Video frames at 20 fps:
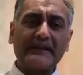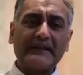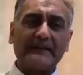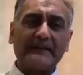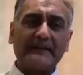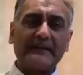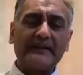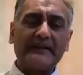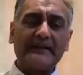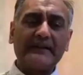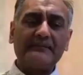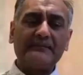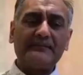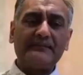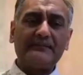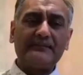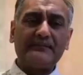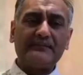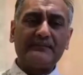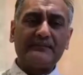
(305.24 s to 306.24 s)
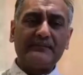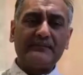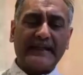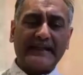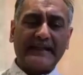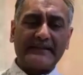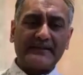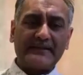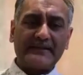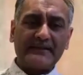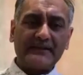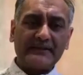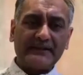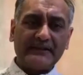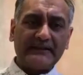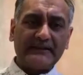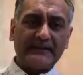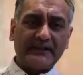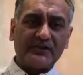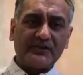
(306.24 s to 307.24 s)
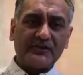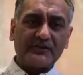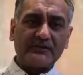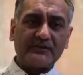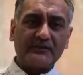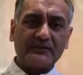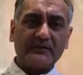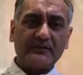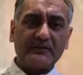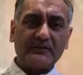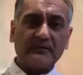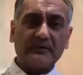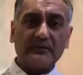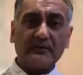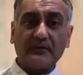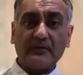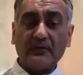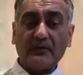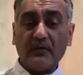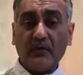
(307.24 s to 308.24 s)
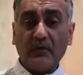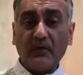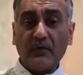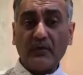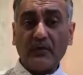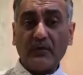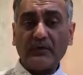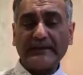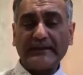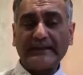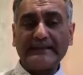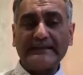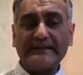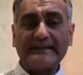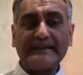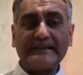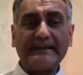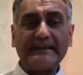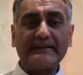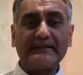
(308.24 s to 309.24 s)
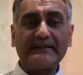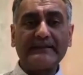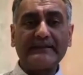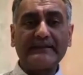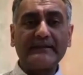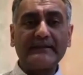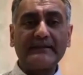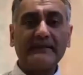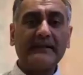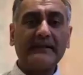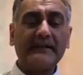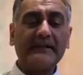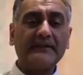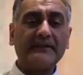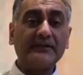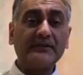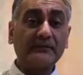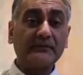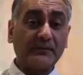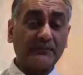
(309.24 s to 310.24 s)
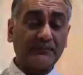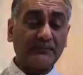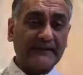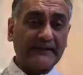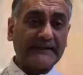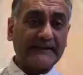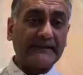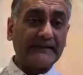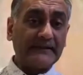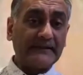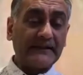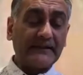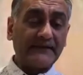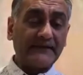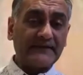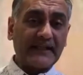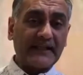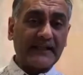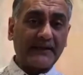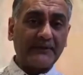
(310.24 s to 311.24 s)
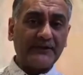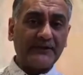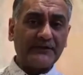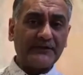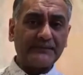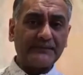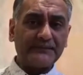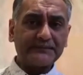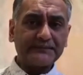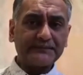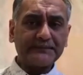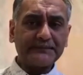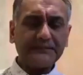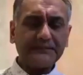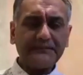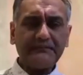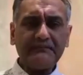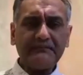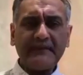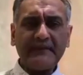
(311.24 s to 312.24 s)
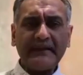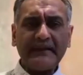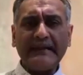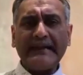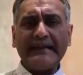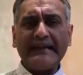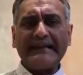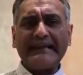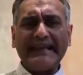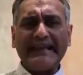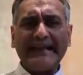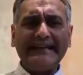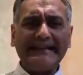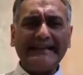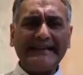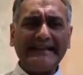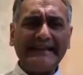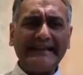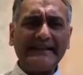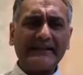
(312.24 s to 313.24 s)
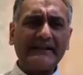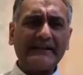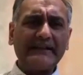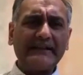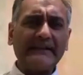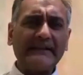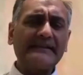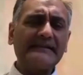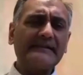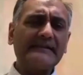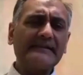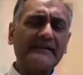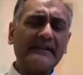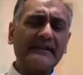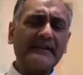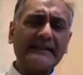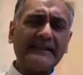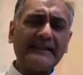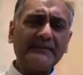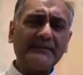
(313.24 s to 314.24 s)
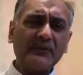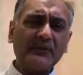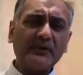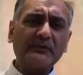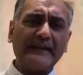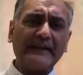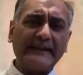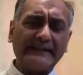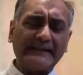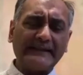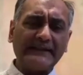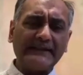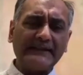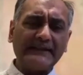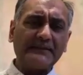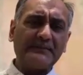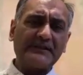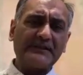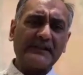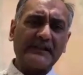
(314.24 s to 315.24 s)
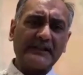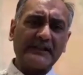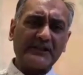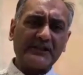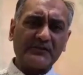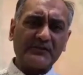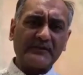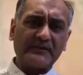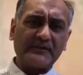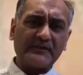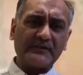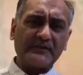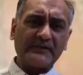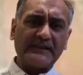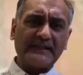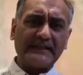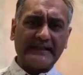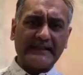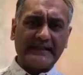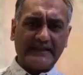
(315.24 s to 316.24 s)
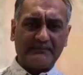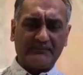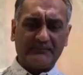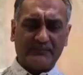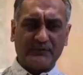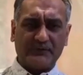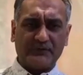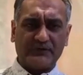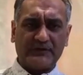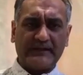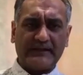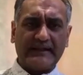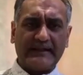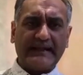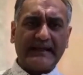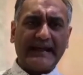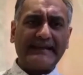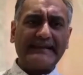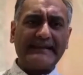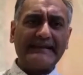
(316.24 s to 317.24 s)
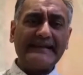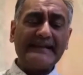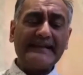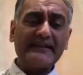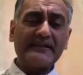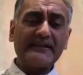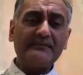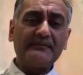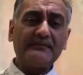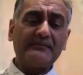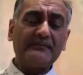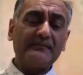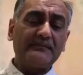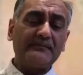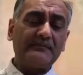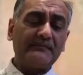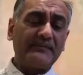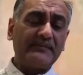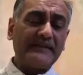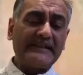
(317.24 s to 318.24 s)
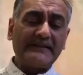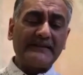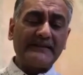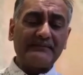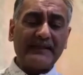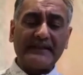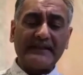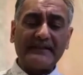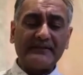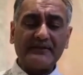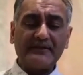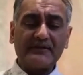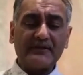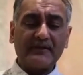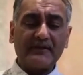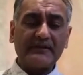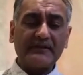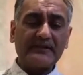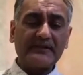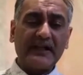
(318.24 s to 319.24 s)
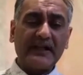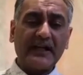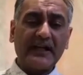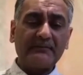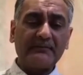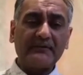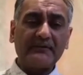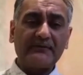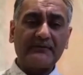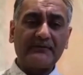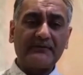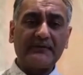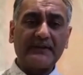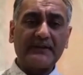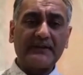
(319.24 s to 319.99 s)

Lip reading: bad circulation, or indeed neuropathy, nerve damage, they need slightly more regular podiatry input. And this could be dependent on the type of